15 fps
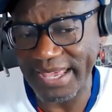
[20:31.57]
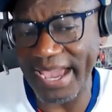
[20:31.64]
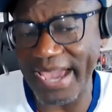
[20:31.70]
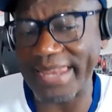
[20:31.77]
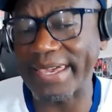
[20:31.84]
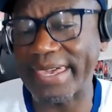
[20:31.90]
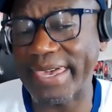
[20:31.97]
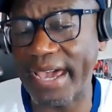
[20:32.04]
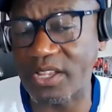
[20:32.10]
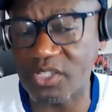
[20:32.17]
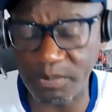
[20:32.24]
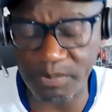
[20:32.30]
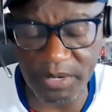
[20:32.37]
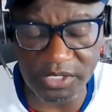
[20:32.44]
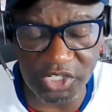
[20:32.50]
and
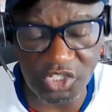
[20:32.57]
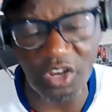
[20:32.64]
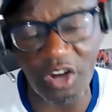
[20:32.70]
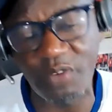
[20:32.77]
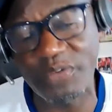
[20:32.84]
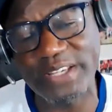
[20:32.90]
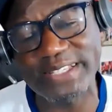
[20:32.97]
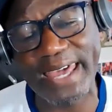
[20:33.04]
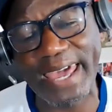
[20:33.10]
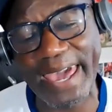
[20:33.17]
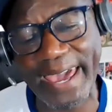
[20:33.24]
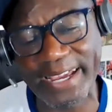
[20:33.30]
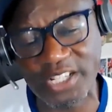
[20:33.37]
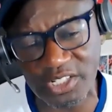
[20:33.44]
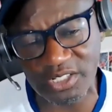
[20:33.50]
accountabilities of his
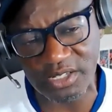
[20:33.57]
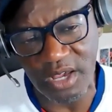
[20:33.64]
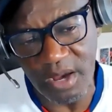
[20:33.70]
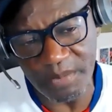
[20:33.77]
actions.